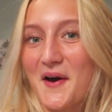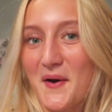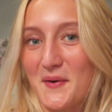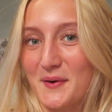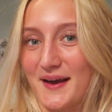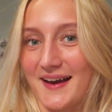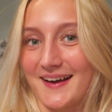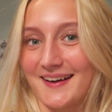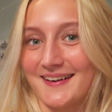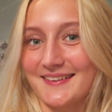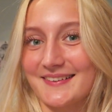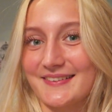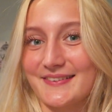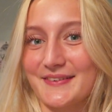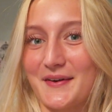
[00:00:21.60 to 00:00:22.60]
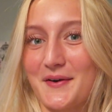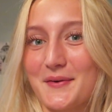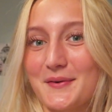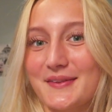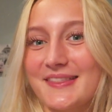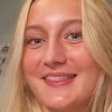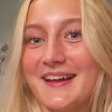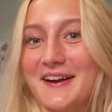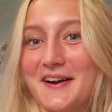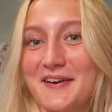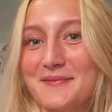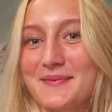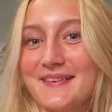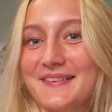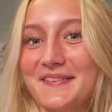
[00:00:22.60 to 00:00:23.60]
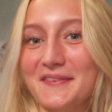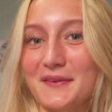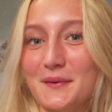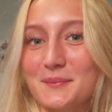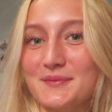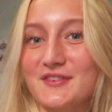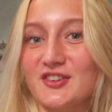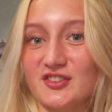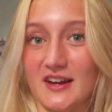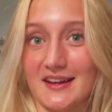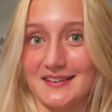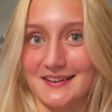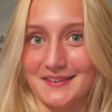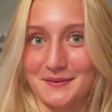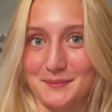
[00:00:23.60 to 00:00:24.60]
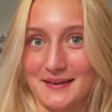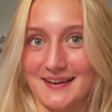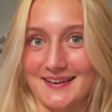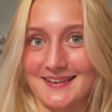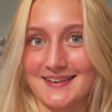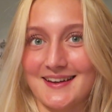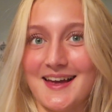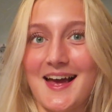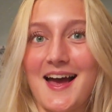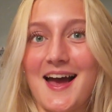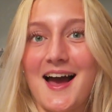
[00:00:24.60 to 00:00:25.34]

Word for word: Okay, so there have been some changes made.